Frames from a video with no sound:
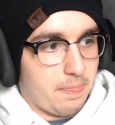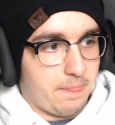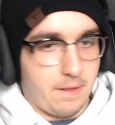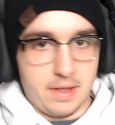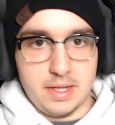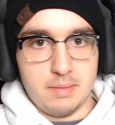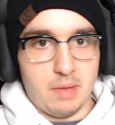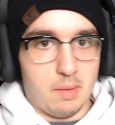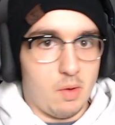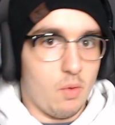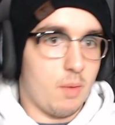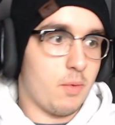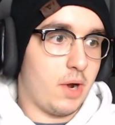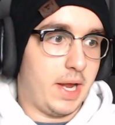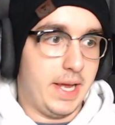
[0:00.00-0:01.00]
and then maybe 1
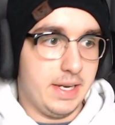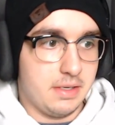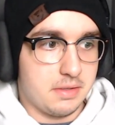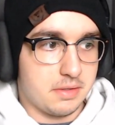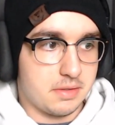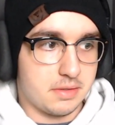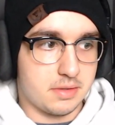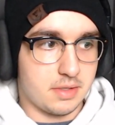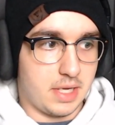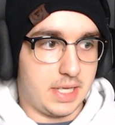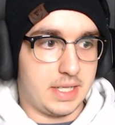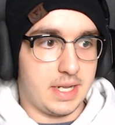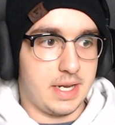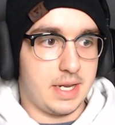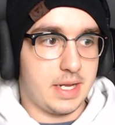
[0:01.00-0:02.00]
more head, and
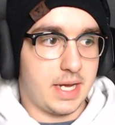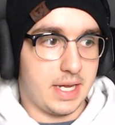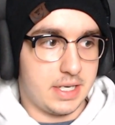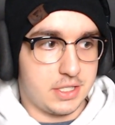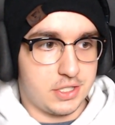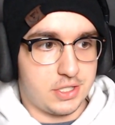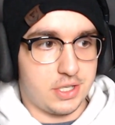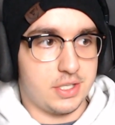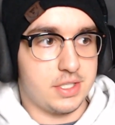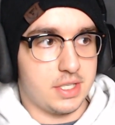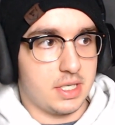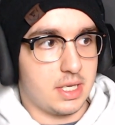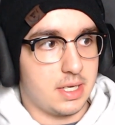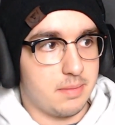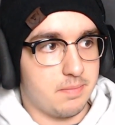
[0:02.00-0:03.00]
then he kind of just turns into
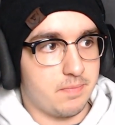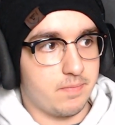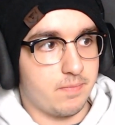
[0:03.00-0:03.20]
him